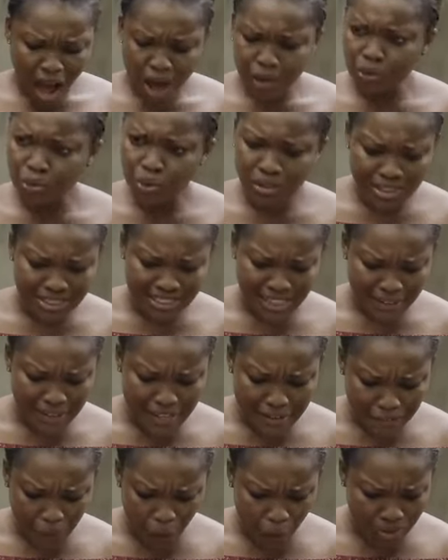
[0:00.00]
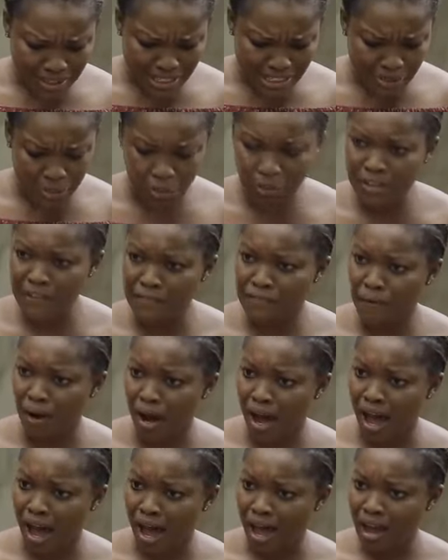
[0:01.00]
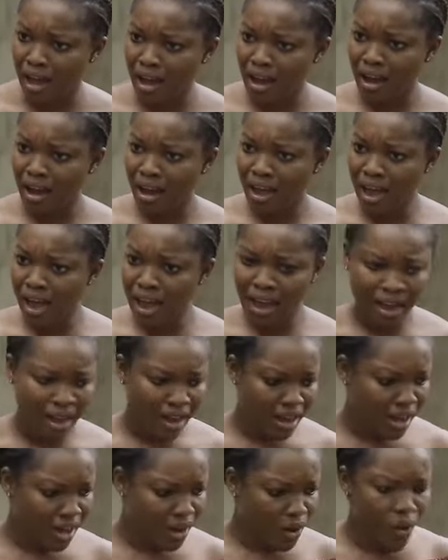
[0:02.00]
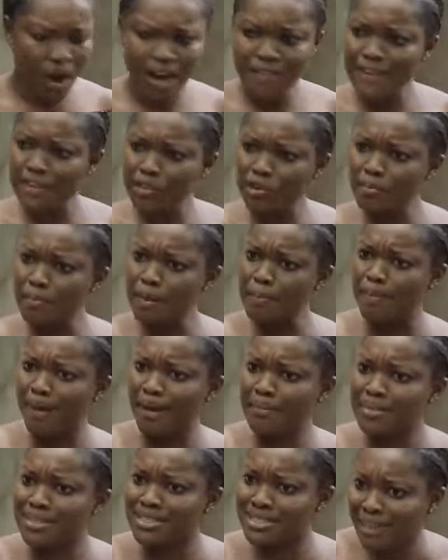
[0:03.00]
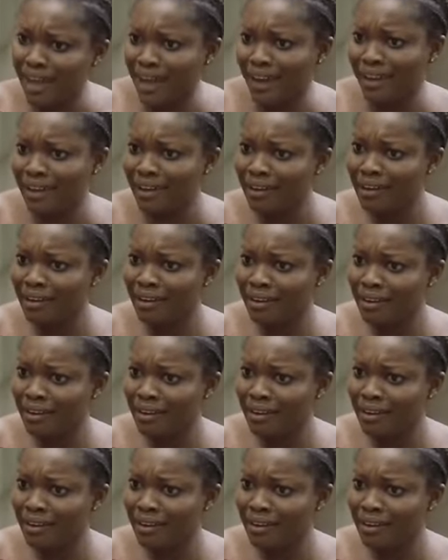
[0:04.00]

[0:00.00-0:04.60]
How could Olisa leave all this money for her? Eh? Or have I not been buying it there?